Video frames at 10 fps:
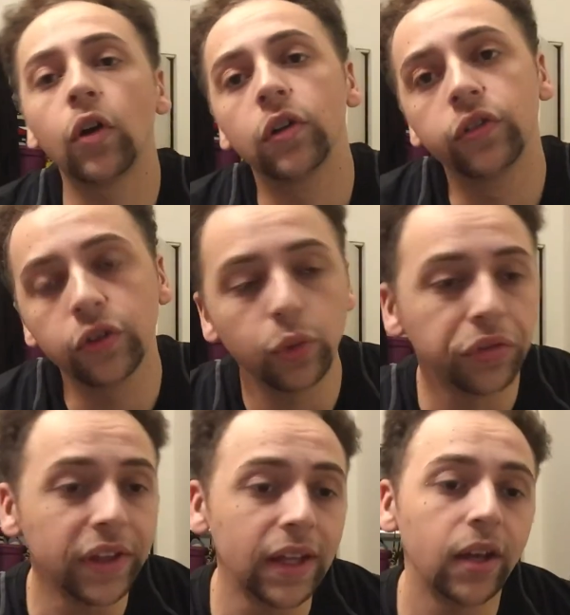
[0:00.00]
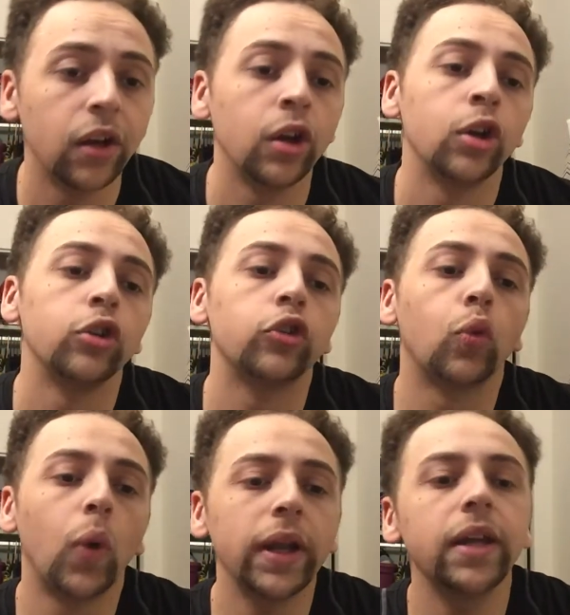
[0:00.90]
on to the
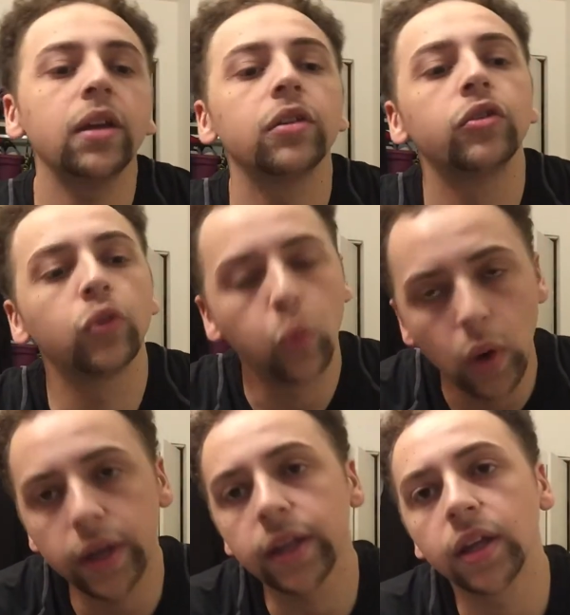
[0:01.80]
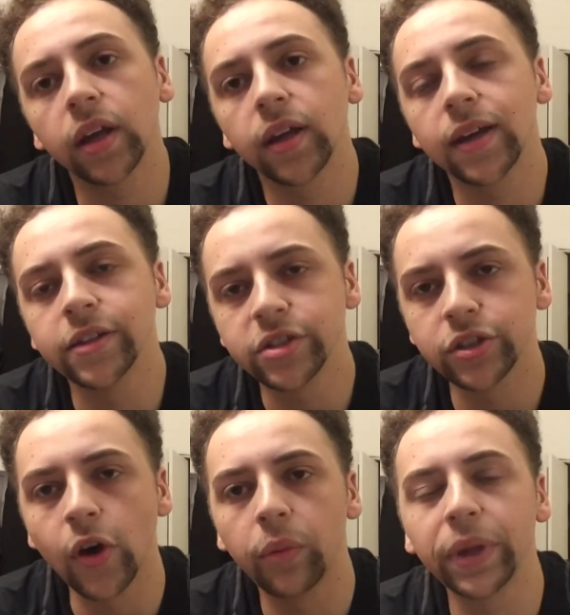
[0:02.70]
2020
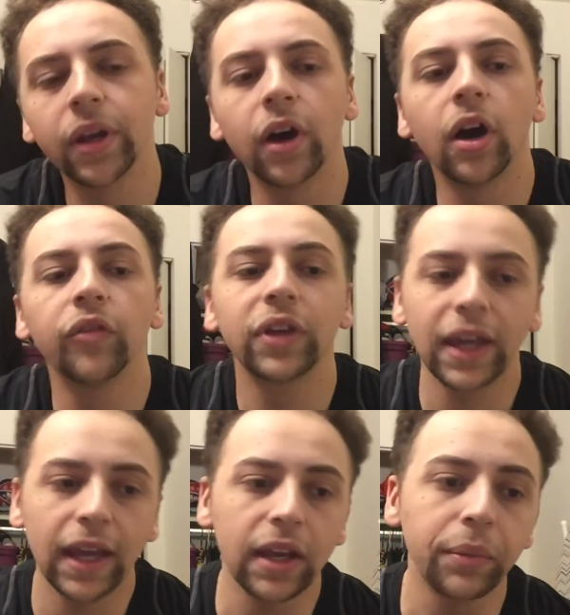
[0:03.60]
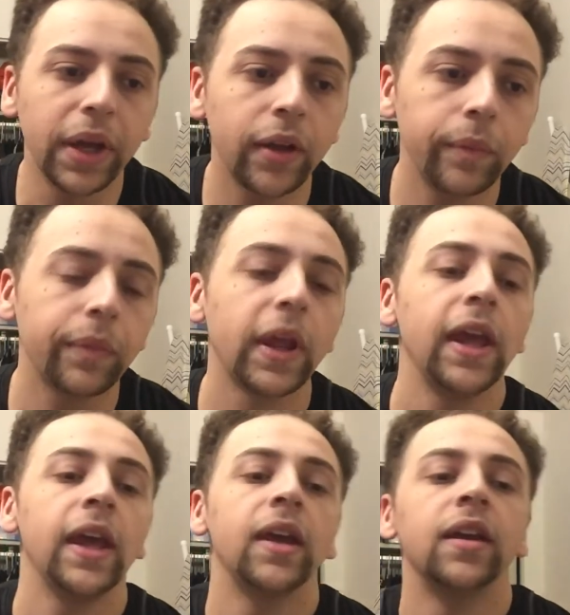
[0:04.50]
installment of Candyman.
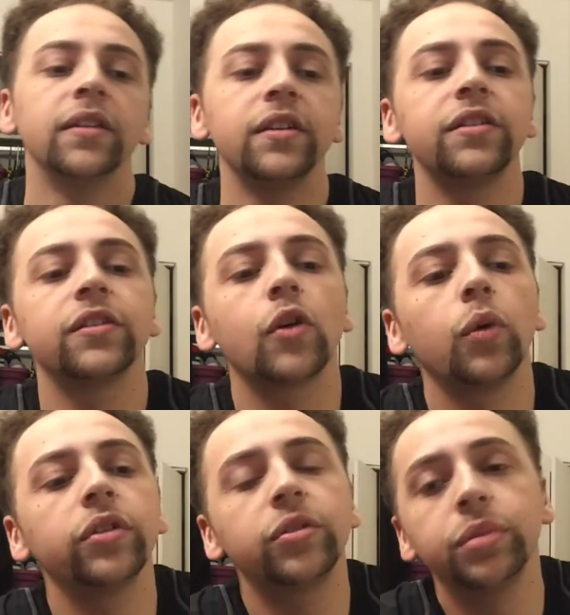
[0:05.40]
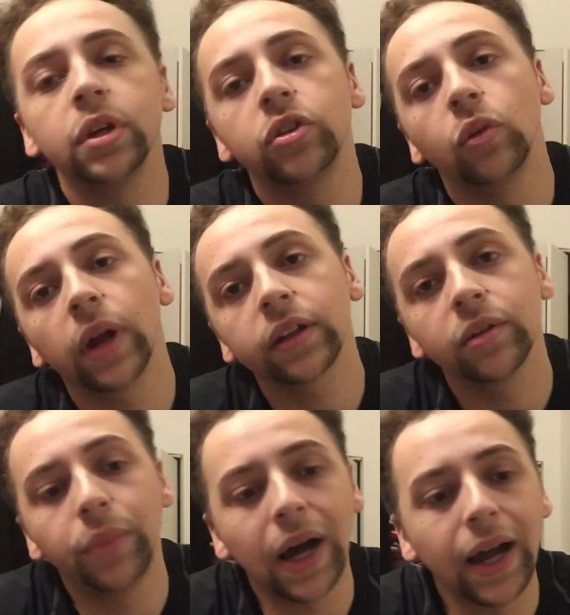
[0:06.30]
This is going to be
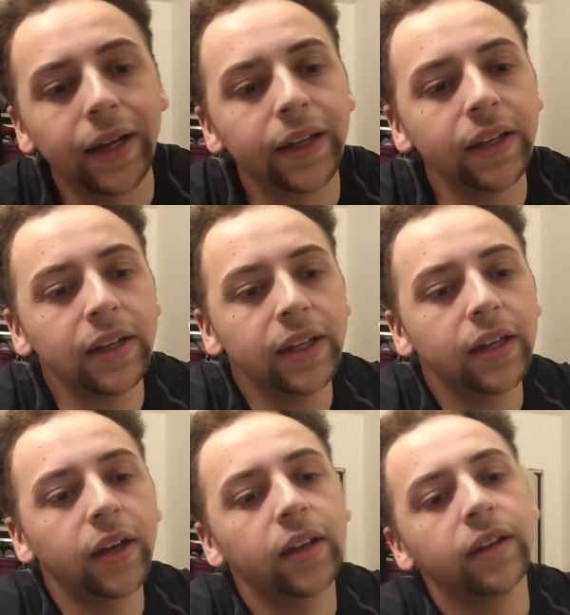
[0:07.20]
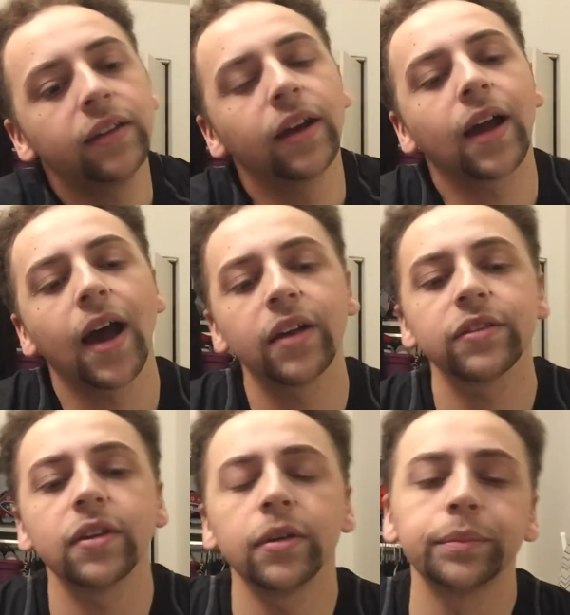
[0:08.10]
directed by Nia
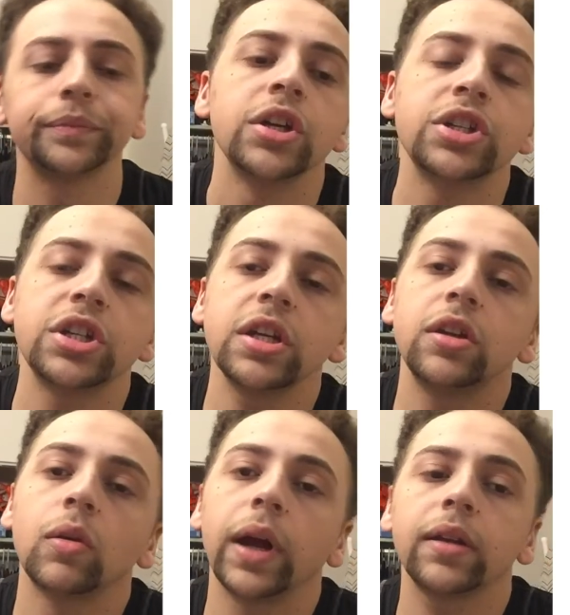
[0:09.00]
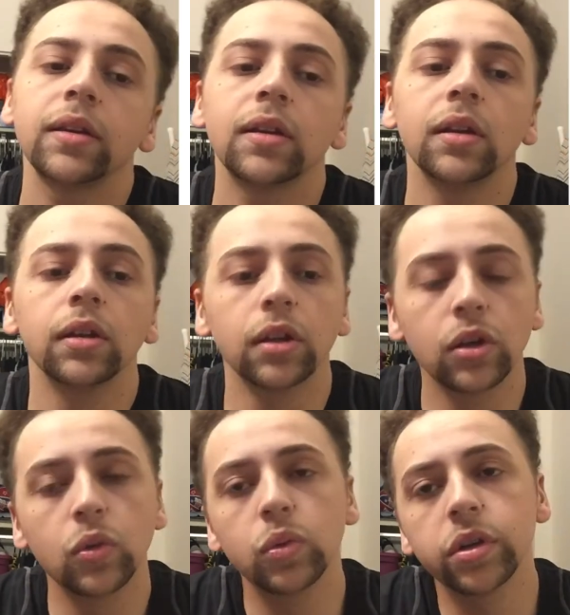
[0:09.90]
DaCosta. She directed
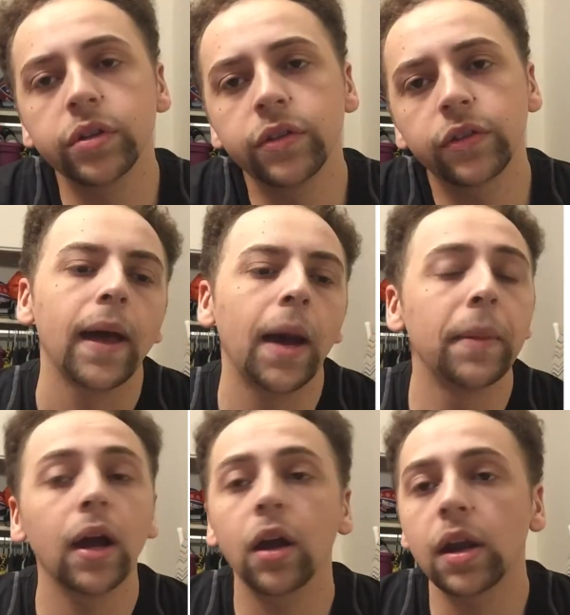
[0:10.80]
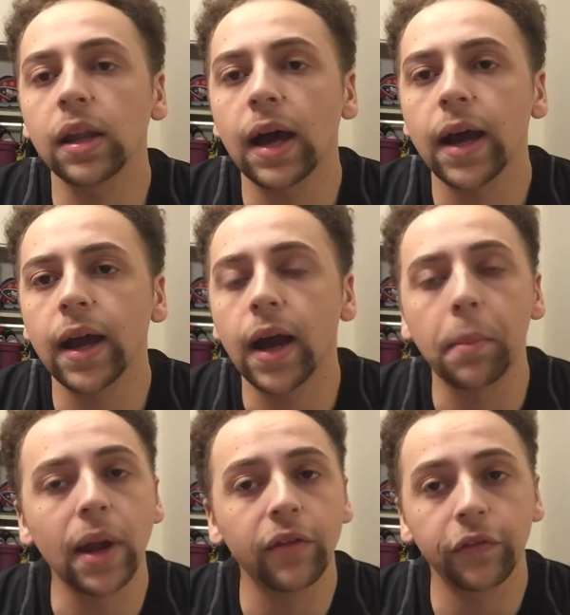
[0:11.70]
Little Woods. I'm not gonna lie,
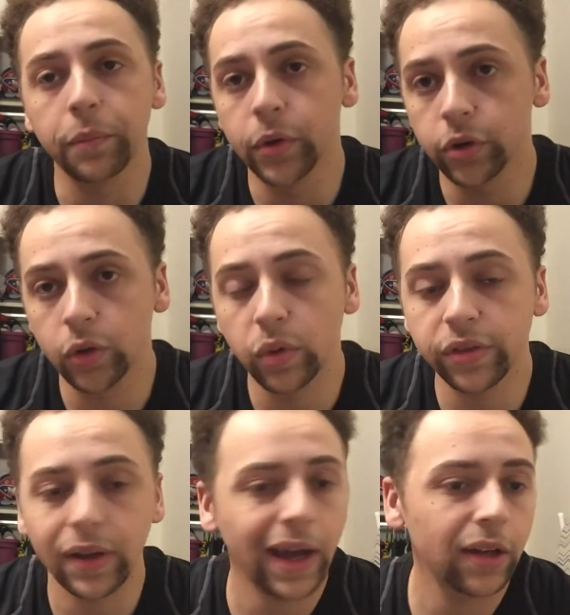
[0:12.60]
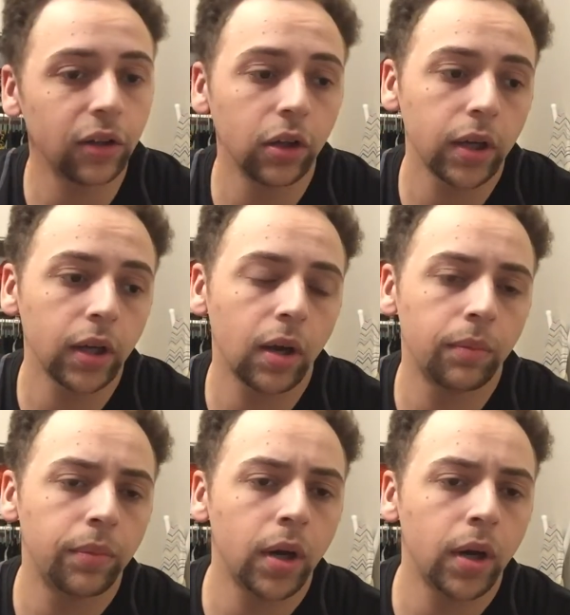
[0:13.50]
I'm not familiar with it. I had to look it up